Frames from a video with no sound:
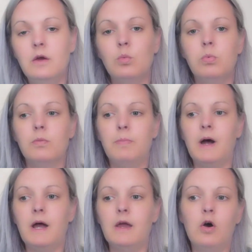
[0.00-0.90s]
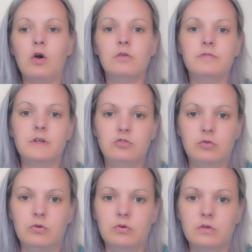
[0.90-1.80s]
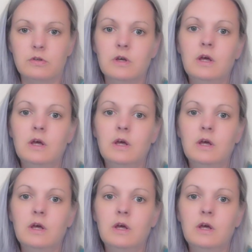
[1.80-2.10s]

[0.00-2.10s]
were by RV Jewels.